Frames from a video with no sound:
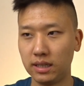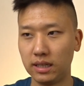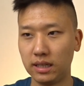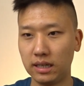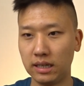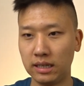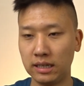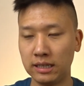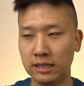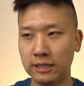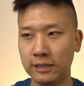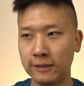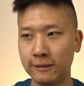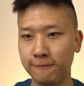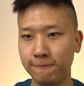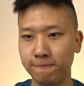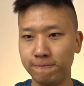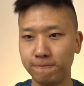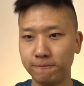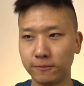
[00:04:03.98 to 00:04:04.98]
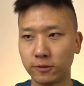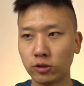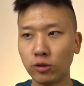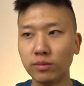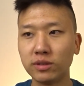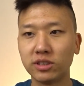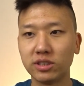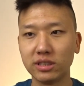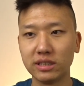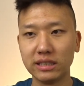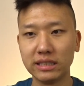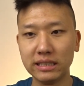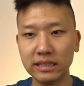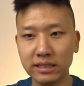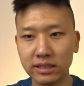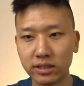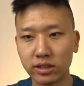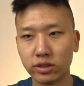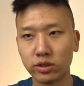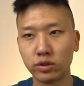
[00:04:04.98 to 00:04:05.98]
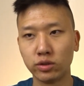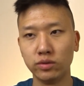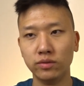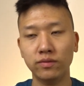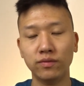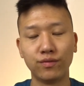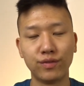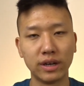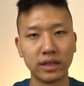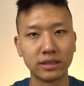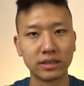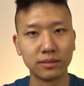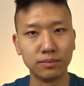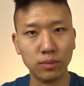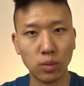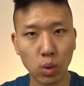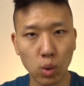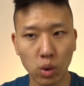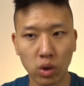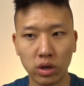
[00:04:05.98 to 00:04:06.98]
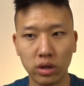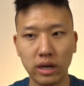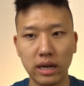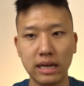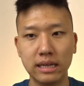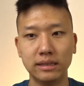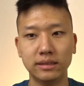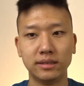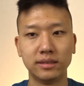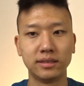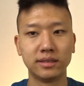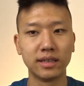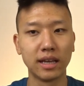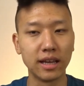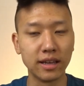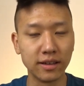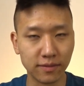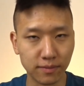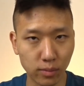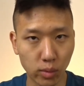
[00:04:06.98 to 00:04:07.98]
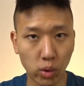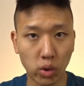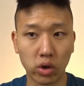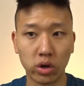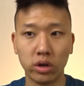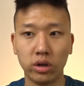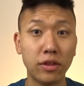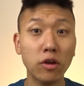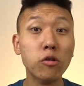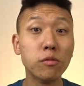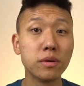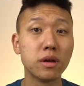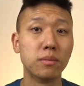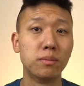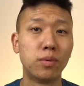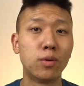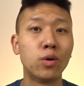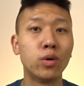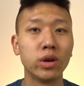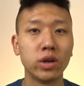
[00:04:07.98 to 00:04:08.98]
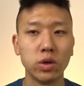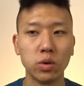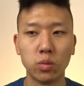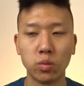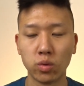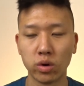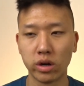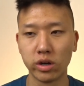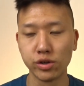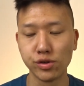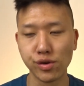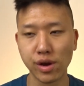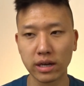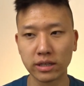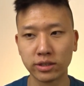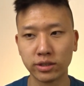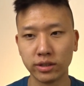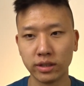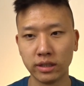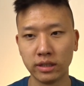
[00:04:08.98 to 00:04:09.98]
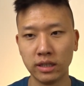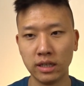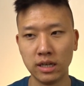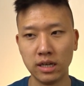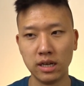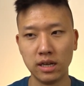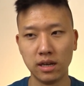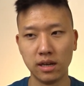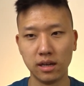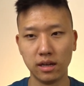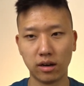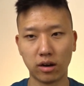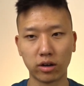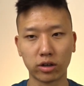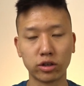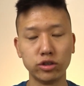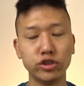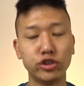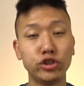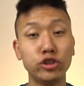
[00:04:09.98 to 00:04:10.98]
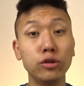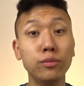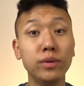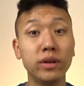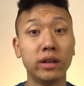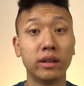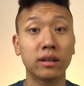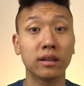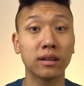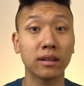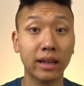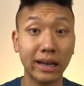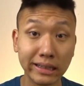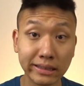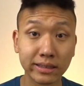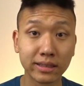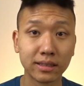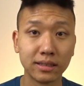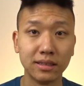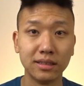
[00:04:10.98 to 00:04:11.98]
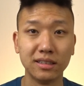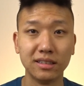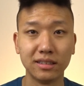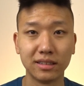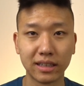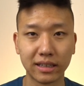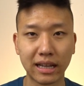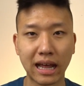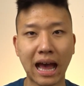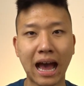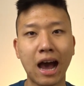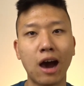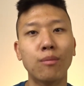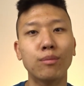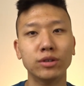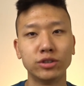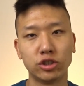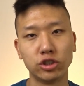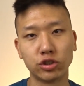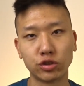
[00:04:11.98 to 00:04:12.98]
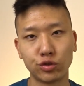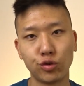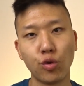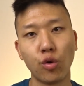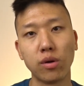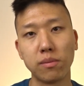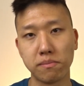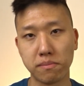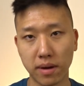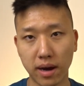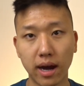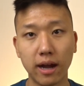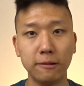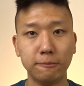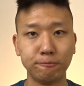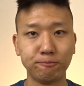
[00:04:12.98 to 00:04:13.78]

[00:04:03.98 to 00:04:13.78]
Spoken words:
so much easier to invest more and save more. And there will be a point where you actually are contributing less than how much is growing by.